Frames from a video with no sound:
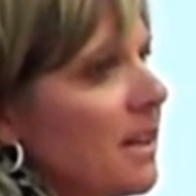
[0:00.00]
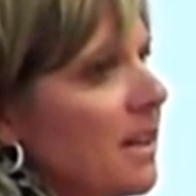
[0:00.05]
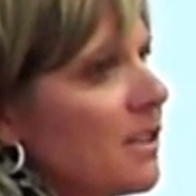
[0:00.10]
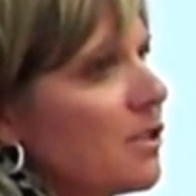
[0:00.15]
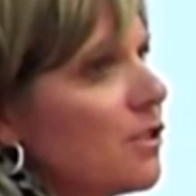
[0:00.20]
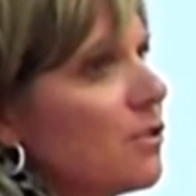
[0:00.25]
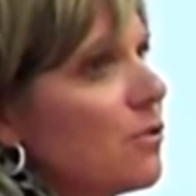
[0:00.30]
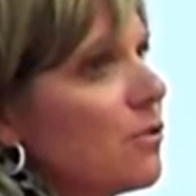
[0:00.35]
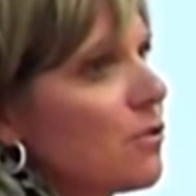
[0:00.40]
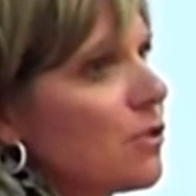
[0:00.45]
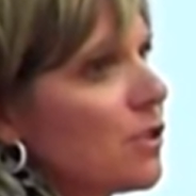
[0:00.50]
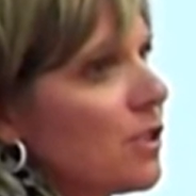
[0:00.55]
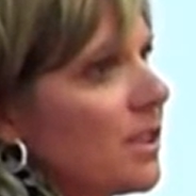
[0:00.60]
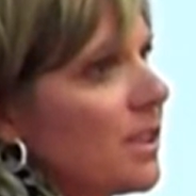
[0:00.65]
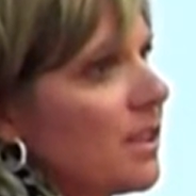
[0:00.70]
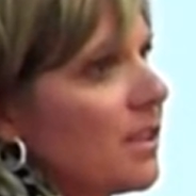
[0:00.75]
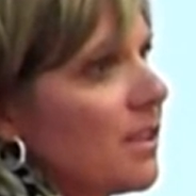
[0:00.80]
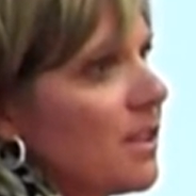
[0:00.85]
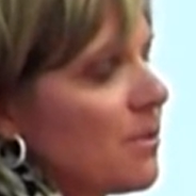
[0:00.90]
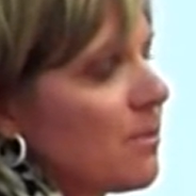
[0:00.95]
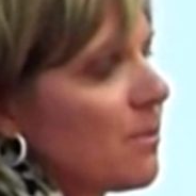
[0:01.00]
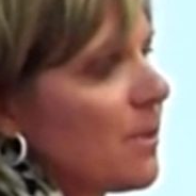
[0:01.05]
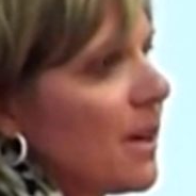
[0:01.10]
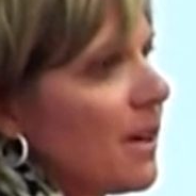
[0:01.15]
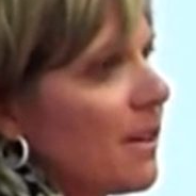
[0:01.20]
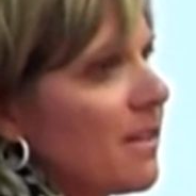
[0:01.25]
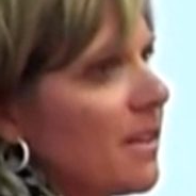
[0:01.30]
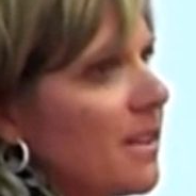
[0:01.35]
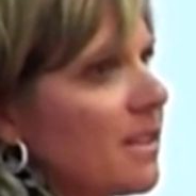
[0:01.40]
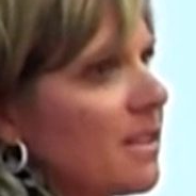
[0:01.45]
is usually, it's
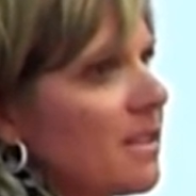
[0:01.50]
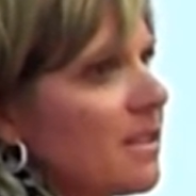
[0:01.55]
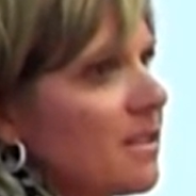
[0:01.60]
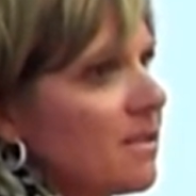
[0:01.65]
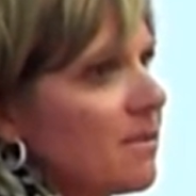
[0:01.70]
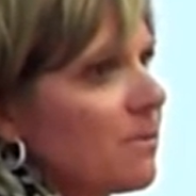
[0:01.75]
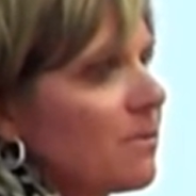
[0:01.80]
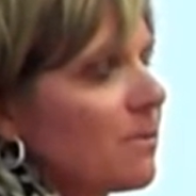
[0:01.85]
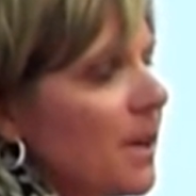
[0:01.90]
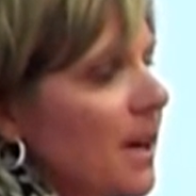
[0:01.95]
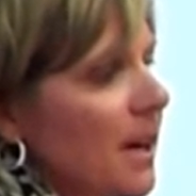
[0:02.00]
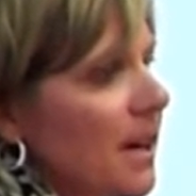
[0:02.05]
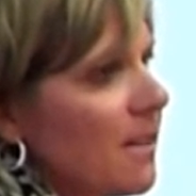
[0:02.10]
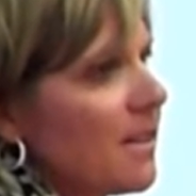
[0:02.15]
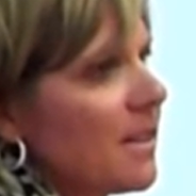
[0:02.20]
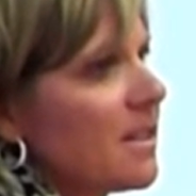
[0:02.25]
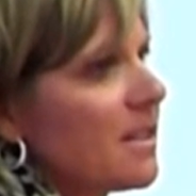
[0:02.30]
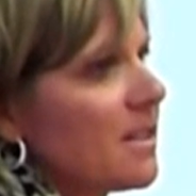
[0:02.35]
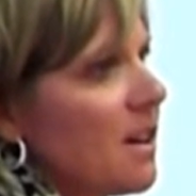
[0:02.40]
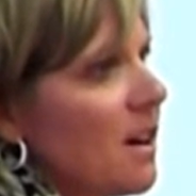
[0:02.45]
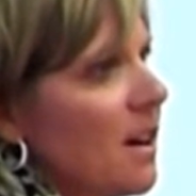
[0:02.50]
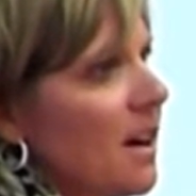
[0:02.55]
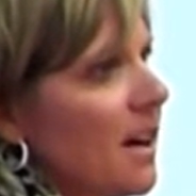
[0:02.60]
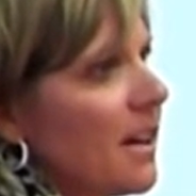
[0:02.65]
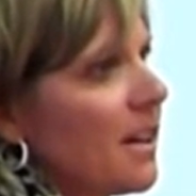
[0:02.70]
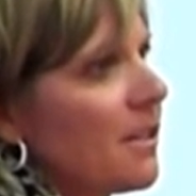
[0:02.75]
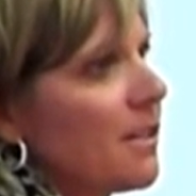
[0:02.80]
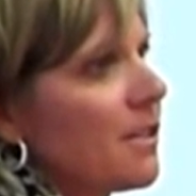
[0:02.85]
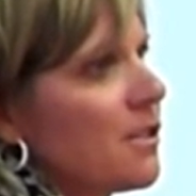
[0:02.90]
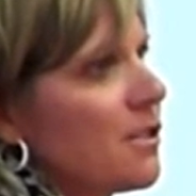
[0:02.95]
rare that it's
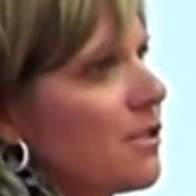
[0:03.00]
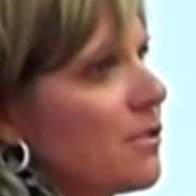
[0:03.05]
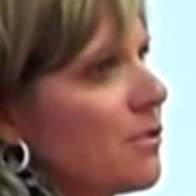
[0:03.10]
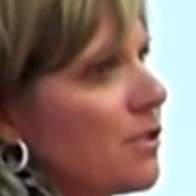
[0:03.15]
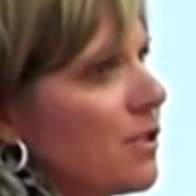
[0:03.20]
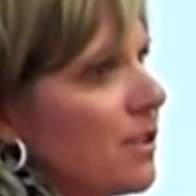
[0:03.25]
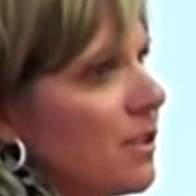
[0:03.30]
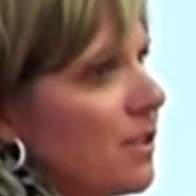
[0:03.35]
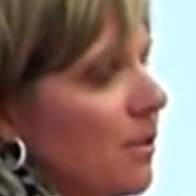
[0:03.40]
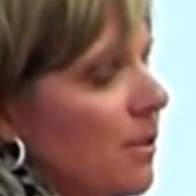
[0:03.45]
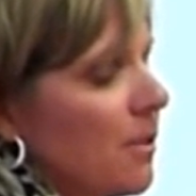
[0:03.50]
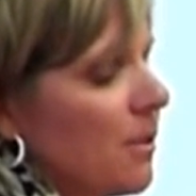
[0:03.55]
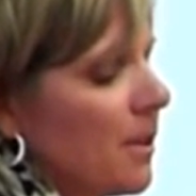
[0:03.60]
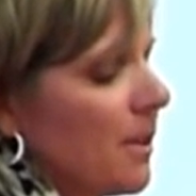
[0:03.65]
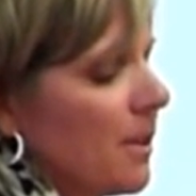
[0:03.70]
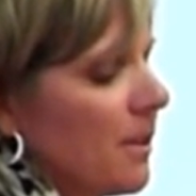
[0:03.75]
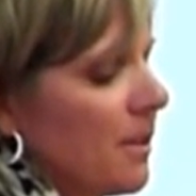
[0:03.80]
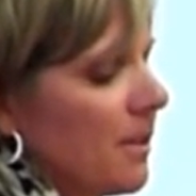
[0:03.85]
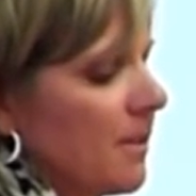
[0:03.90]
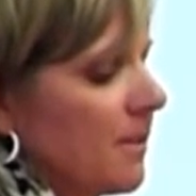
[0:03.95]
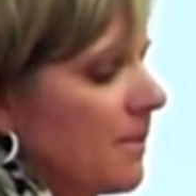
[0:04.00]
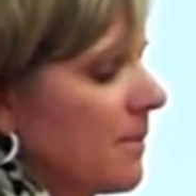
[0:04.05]
higher, it's usually lower.